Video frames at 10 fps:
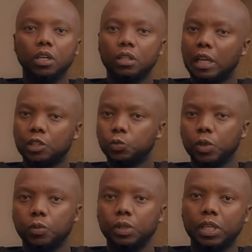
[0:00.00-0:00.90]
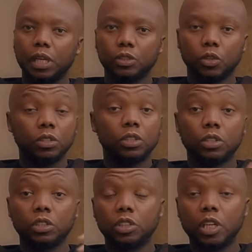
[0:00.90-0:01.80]
Last week we dealt on
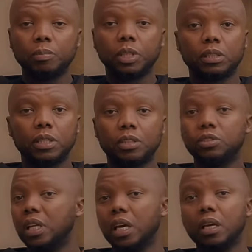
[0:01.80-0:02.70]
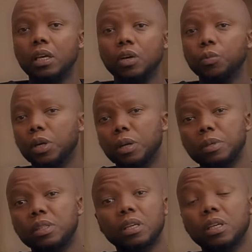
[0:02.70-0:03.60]
certain subjects that today we're going to
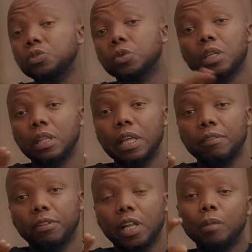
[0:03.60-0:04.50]
be taking it to another level.